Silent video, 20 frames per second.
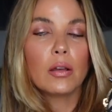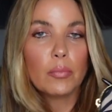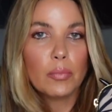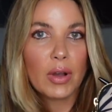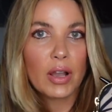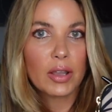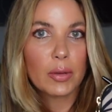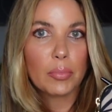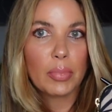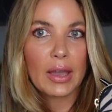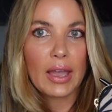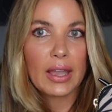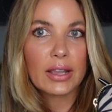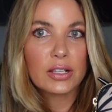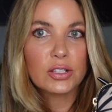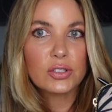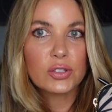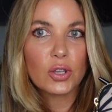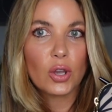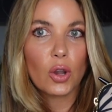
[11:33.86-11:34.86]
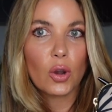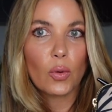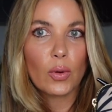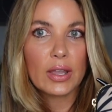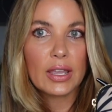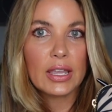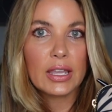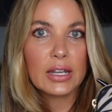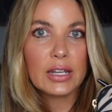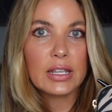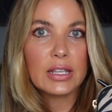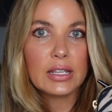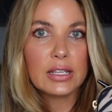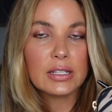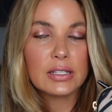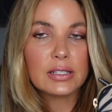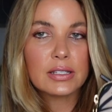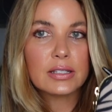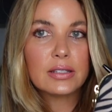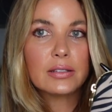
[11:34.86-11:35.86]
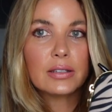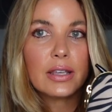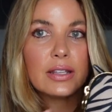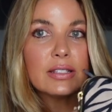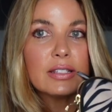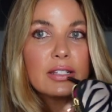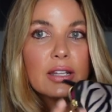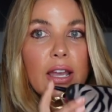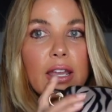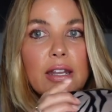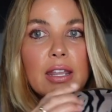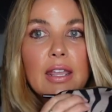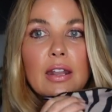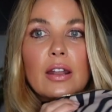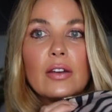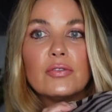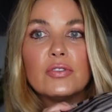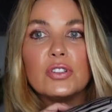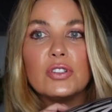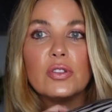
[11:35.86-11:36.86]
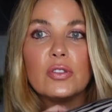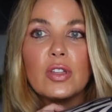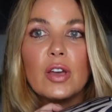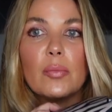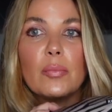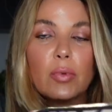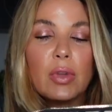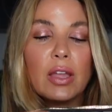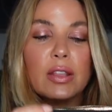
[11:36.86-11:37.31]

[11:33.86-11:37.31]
bucket bag. So it is, it's tiny enough to do that,